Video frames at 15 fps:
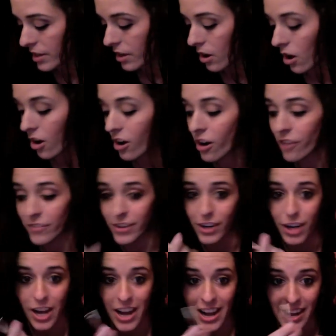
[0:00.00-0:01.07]
all of your
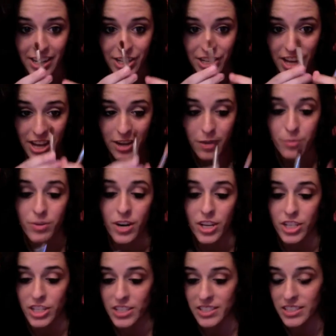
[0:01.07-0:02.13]
eyeshadow
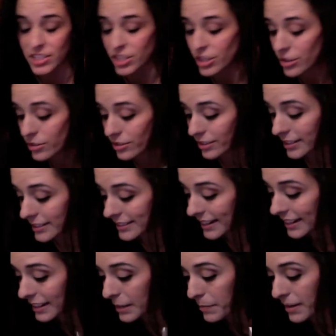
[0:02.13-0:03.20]
brushes that you use on a
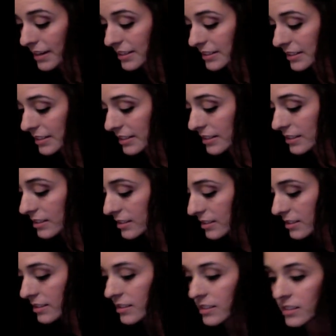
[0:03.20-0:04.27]
daily
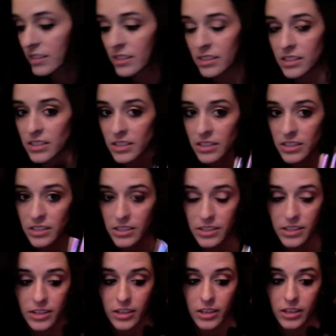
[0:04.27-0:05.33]
basis,
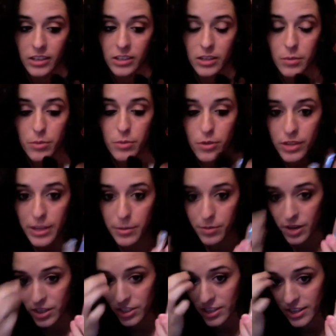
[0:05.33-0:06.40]
your kabuki
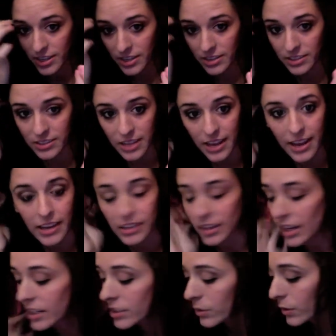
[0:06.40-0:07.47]
brushes and
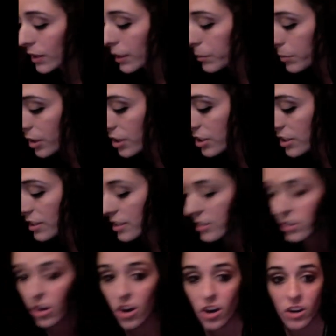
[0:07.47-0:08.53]
contouring
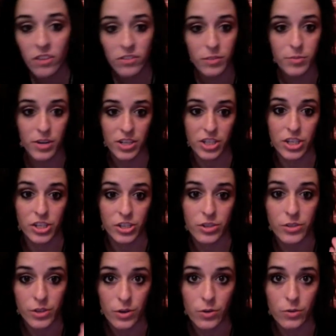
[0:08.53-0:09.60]
brushes, all of the brushes you
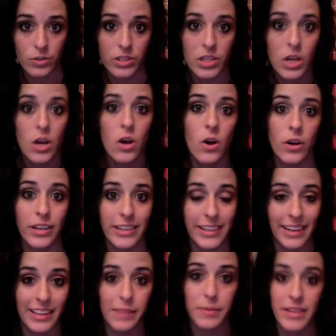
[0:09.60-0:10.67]
use on a
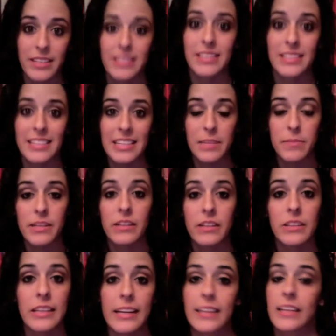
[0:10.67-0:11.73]
daily basis need to be
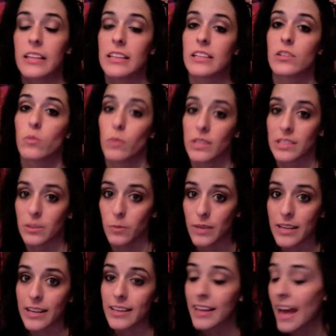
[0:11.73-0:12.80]
cleaned at least once a
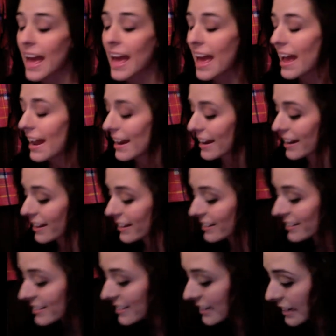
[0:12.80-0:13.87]
week.
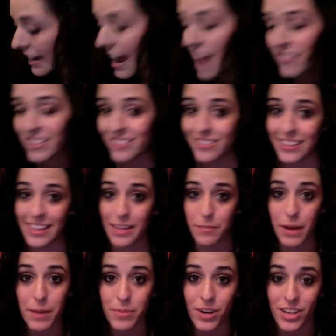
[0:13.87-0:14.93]
And I haven't cleaned
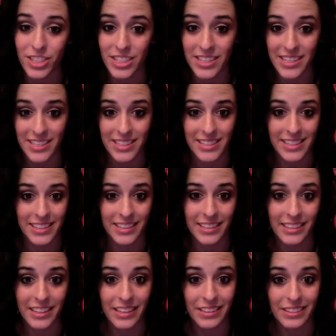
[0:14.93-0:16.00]
my brushes
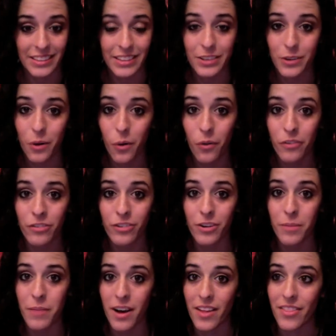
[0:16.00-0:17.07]
in a little over a
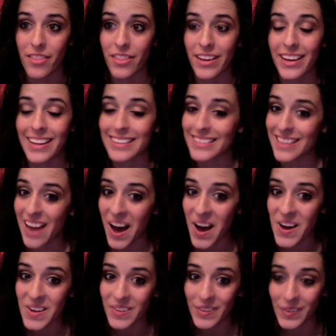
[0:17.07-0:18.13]
month, and that's
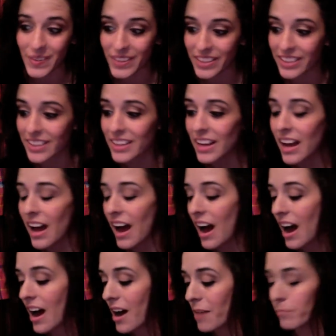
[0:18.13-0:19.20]
not good.
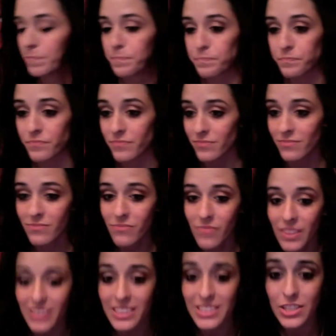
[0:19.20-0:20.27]

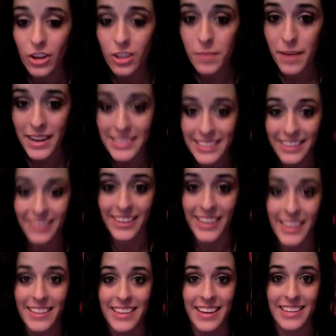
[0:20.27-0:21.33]
Because all the
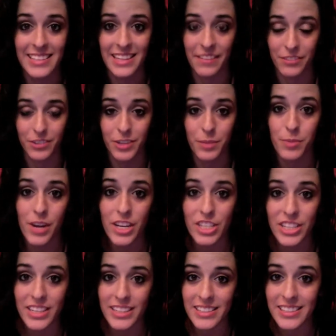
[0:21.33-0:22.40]
bacteria that is left on your
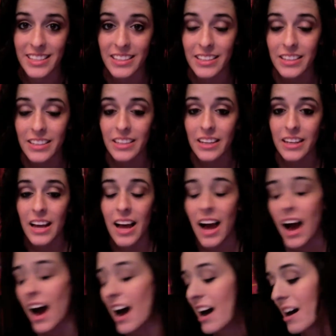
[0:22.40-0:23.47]
brushes,
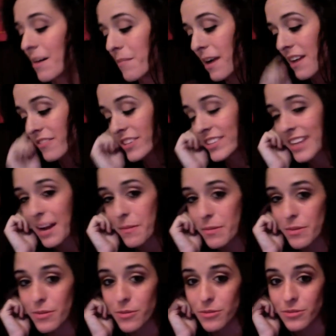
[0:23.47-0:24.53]
every time
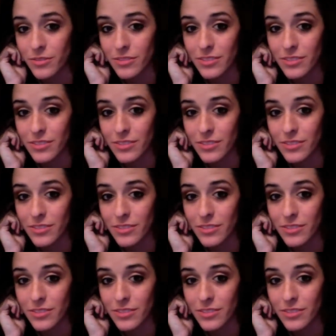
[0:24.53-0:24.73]
you